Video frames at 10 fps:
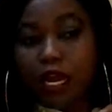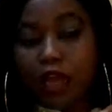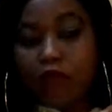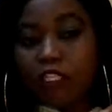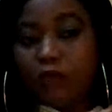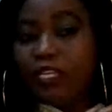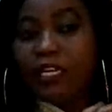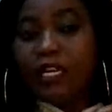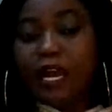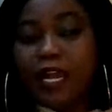And we
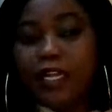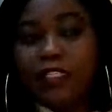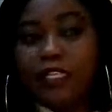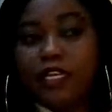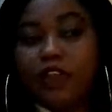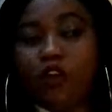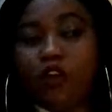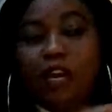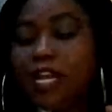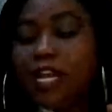specialize in all
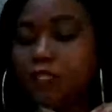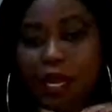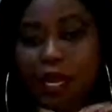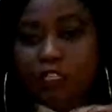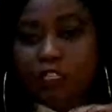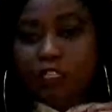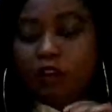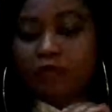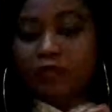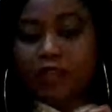aspects
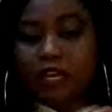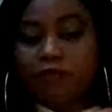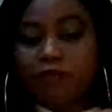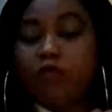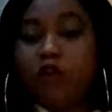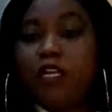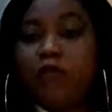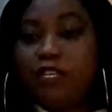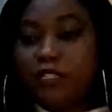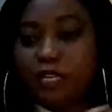of the footballing
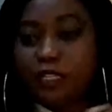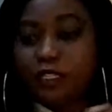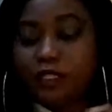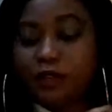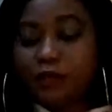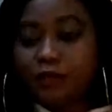business.